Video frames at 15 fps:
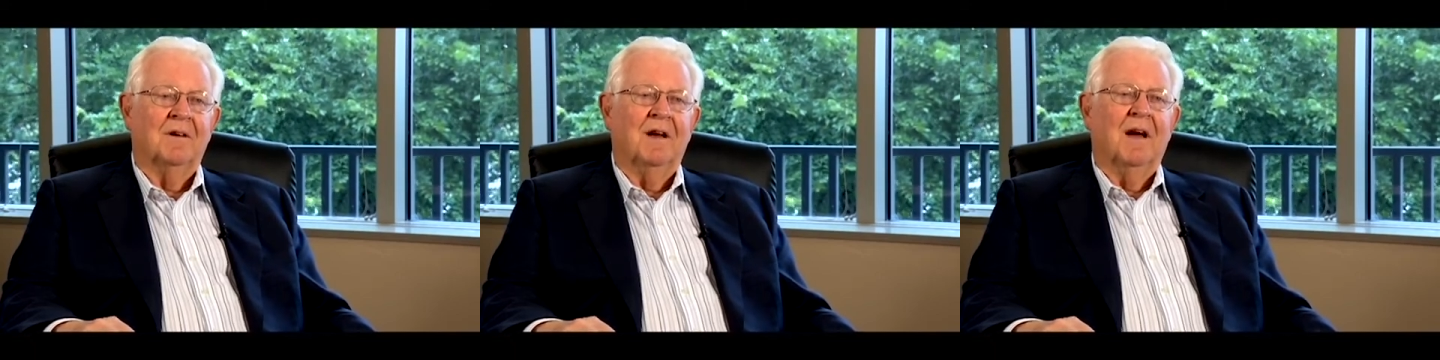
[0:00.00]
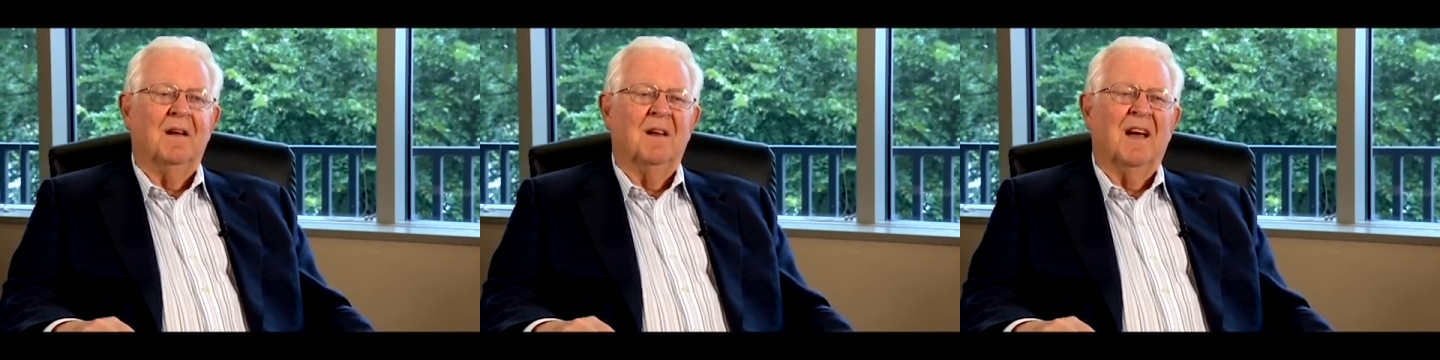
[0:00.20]

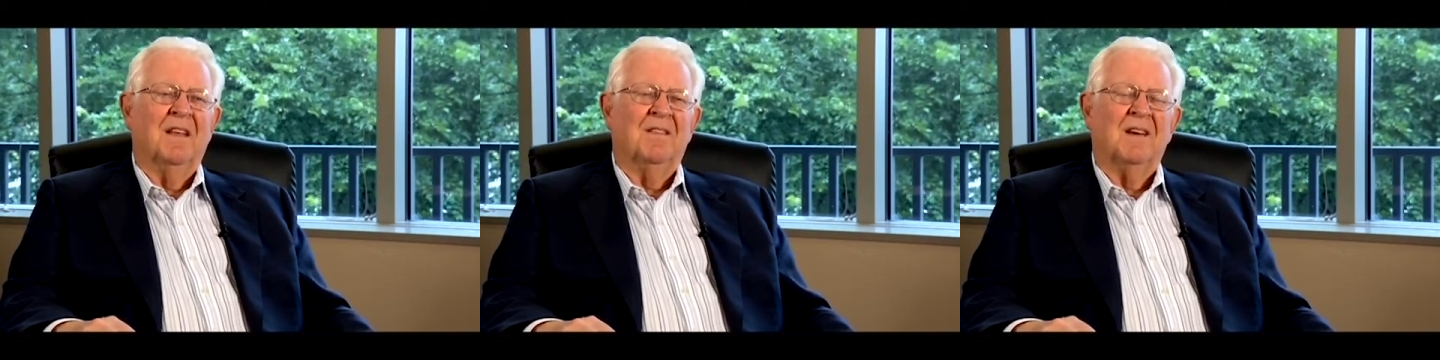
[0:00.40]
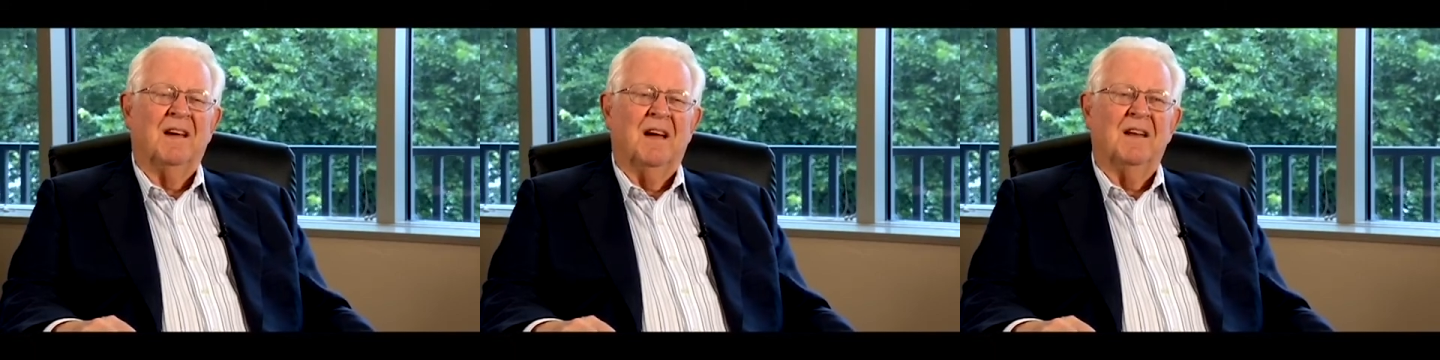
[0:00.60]
I
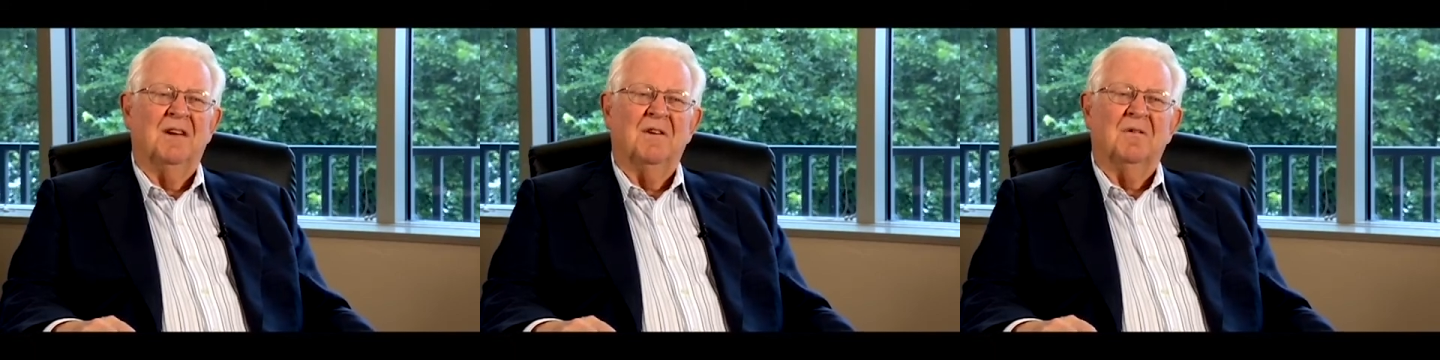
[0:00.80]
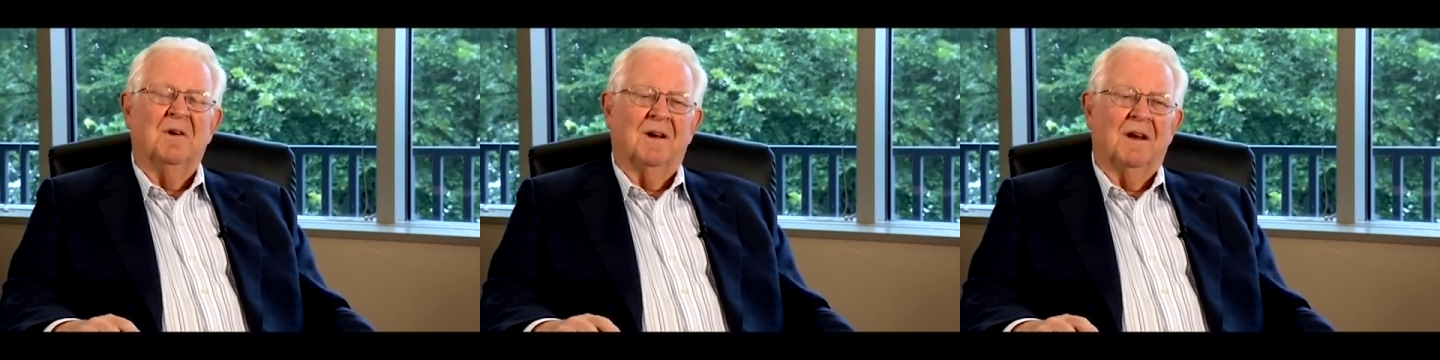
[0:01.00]
think I
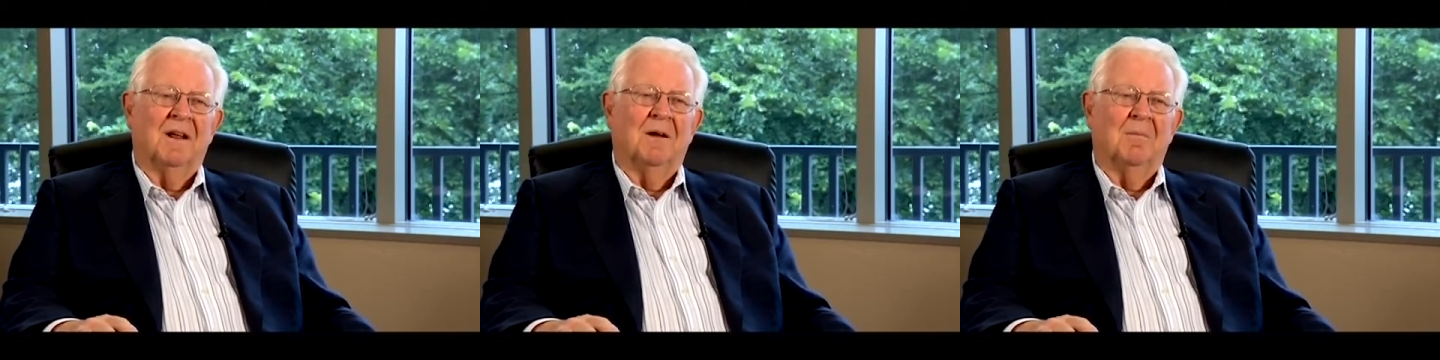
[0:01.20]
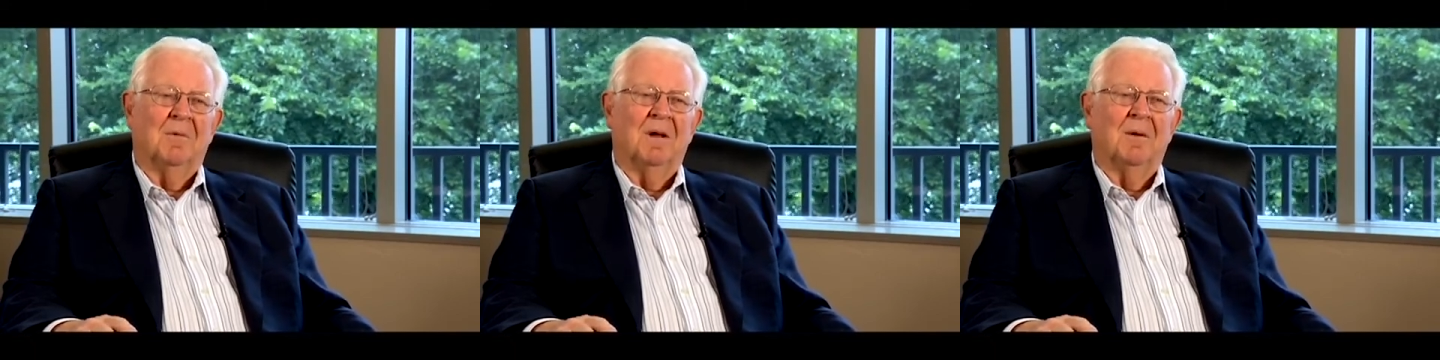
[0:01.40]
knew a
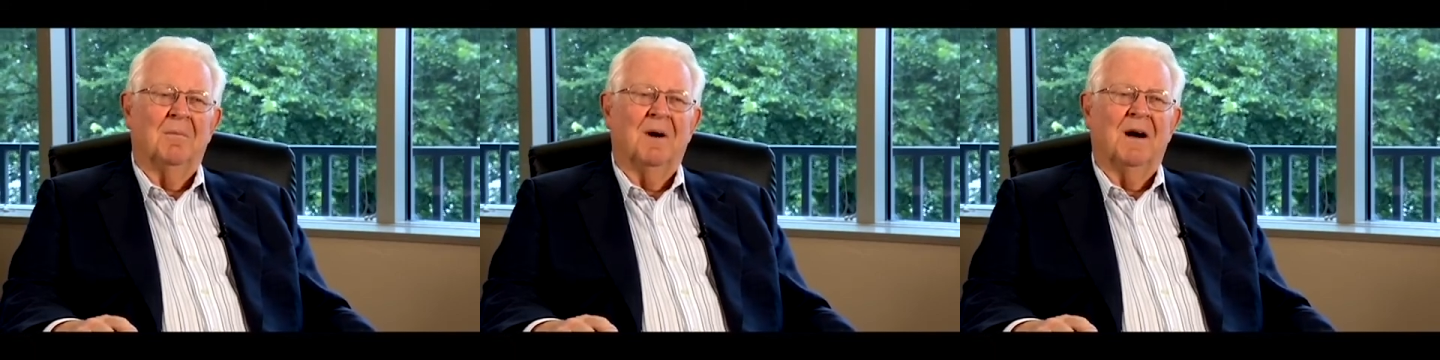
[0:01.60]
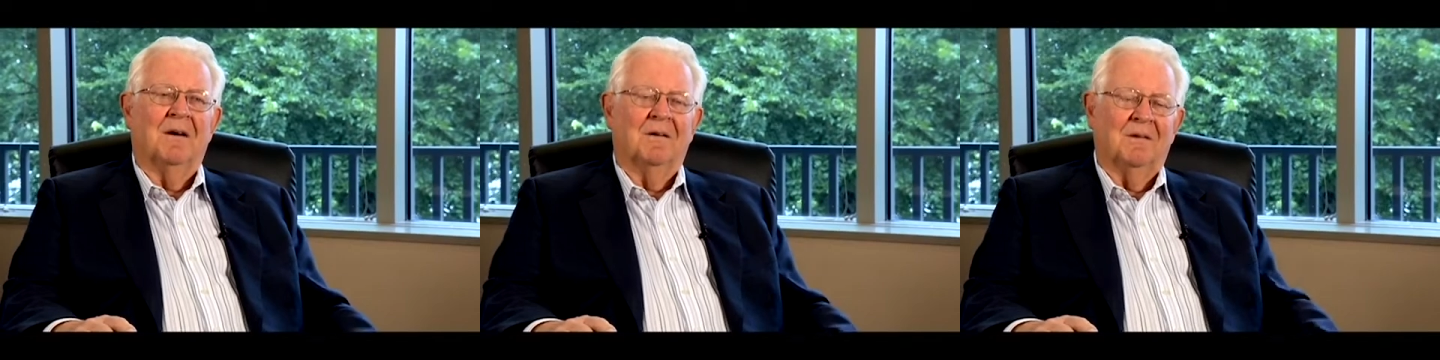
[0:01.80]
little bit
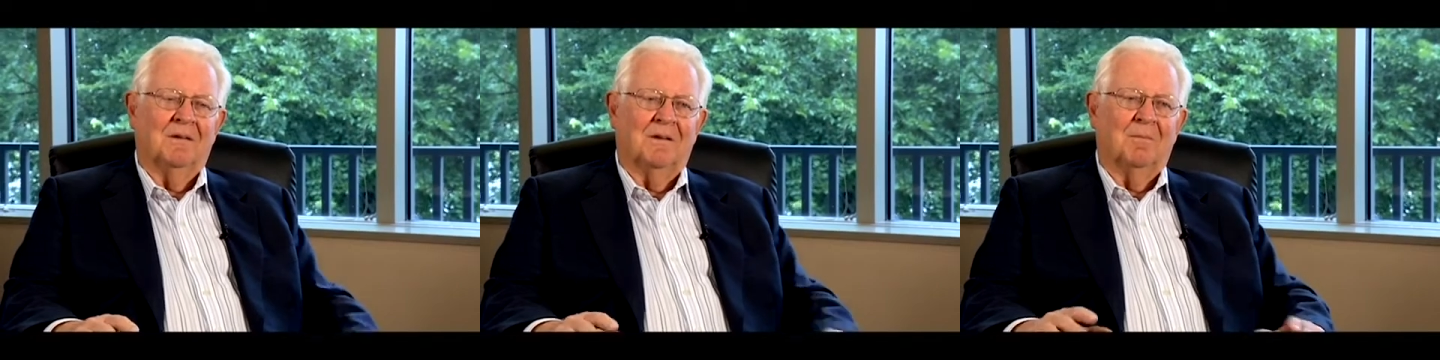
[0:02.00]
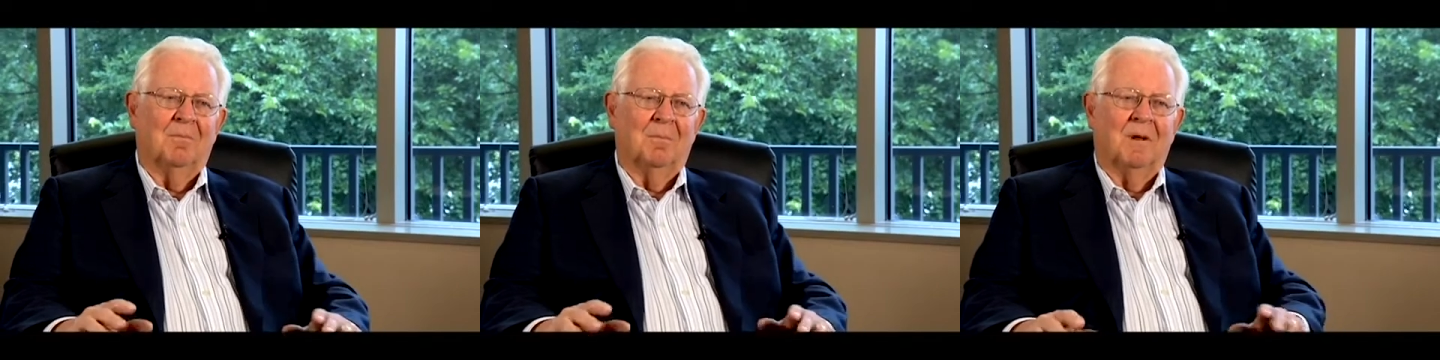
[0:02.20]
about
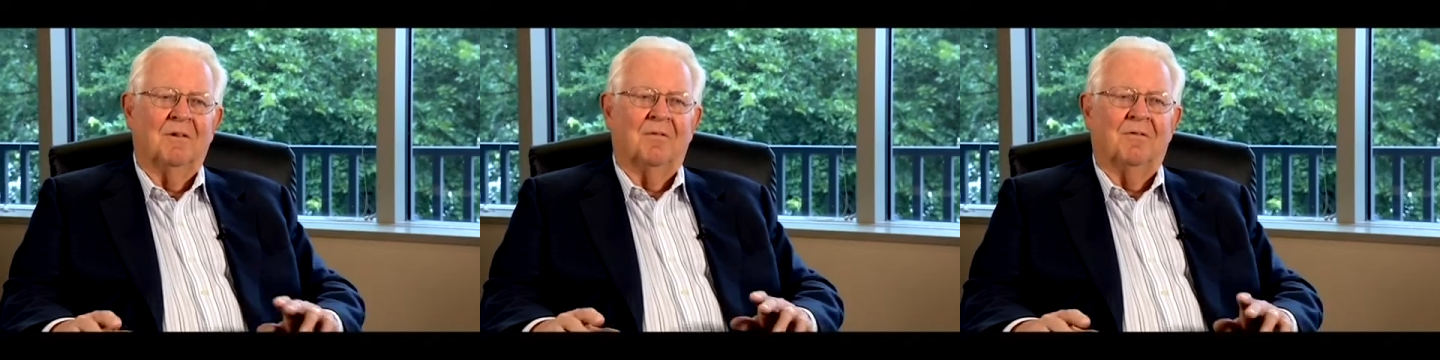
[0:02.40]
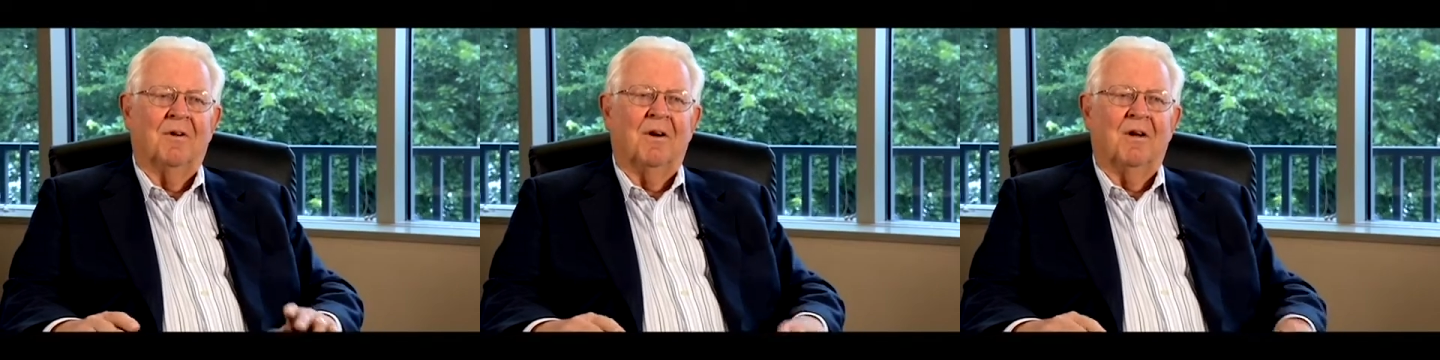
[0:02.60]
the
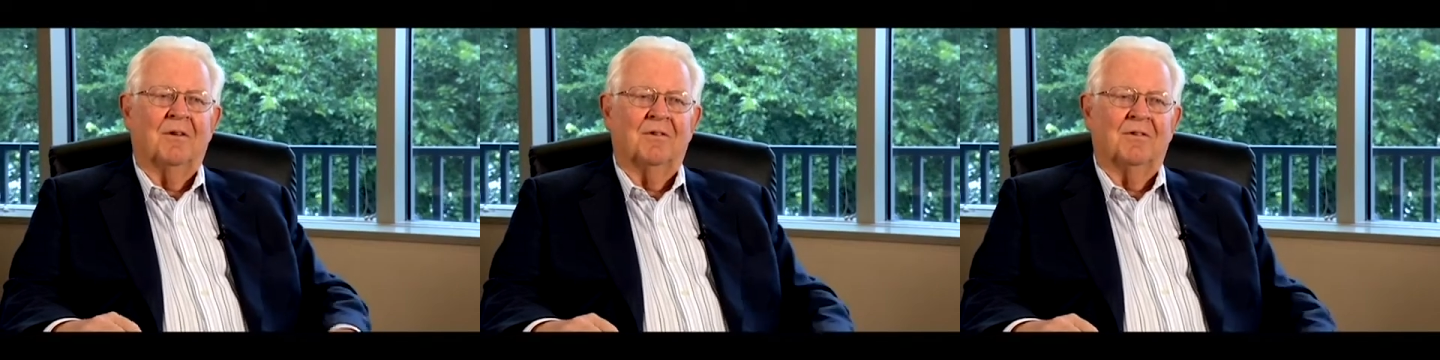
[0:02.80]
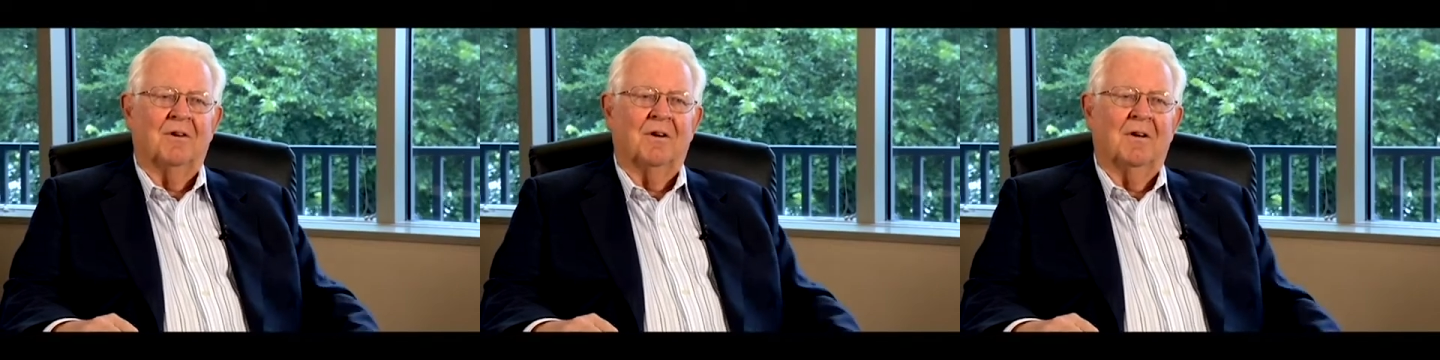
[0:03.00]

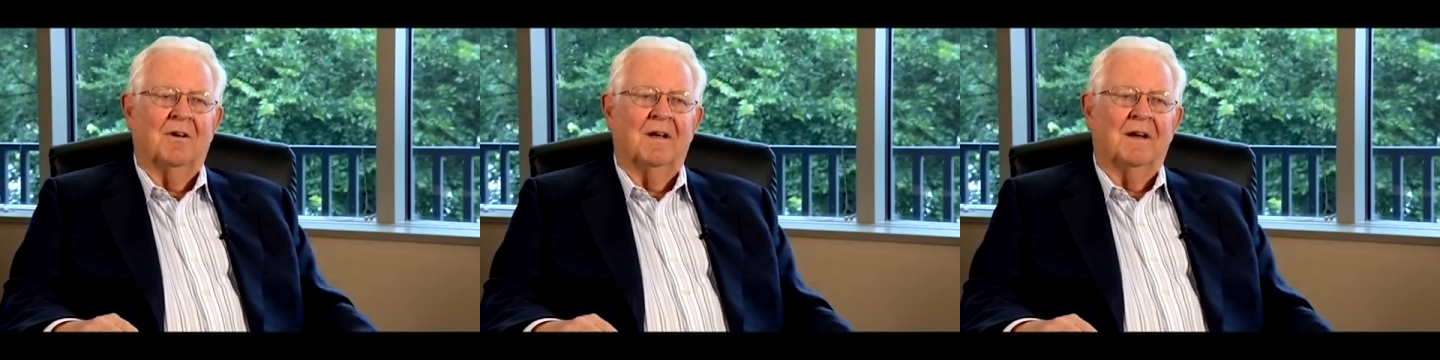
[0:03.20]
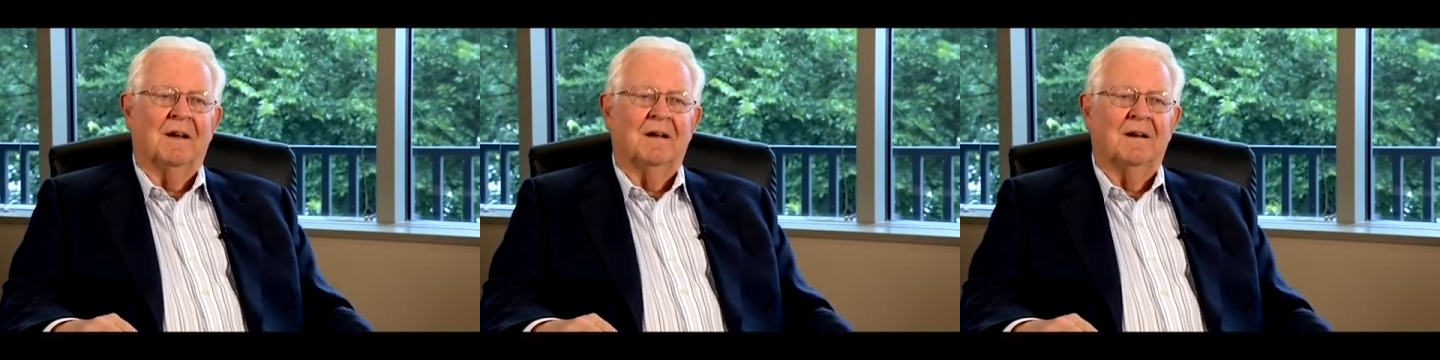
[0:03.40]
pitfalls and all
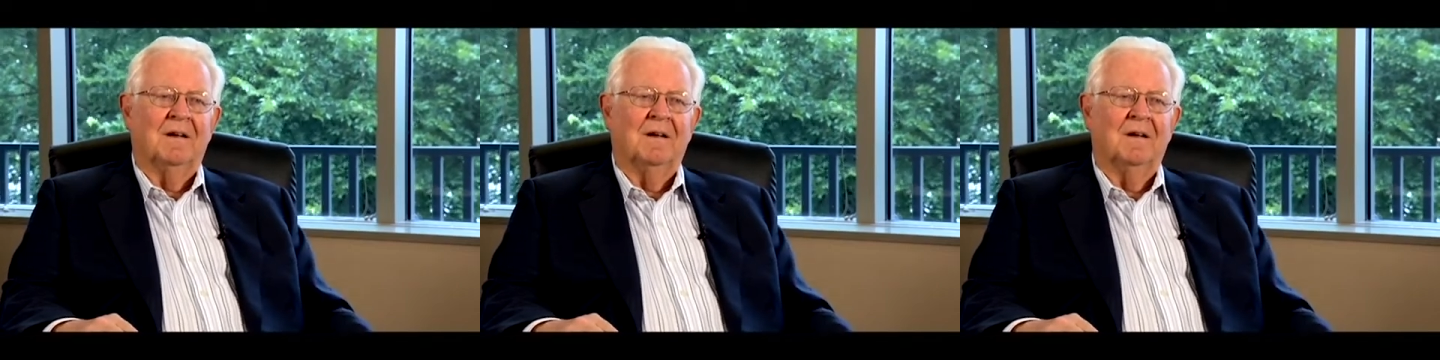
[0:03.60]
that,